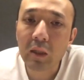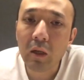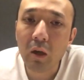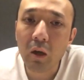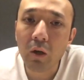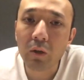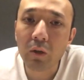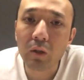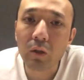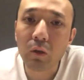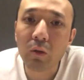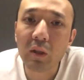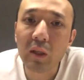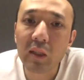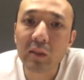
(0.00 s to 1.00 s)
all the
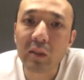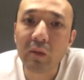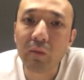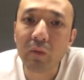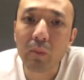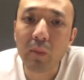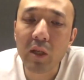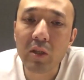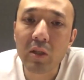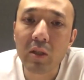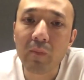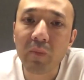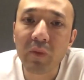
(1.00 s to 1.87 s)
tokenized information,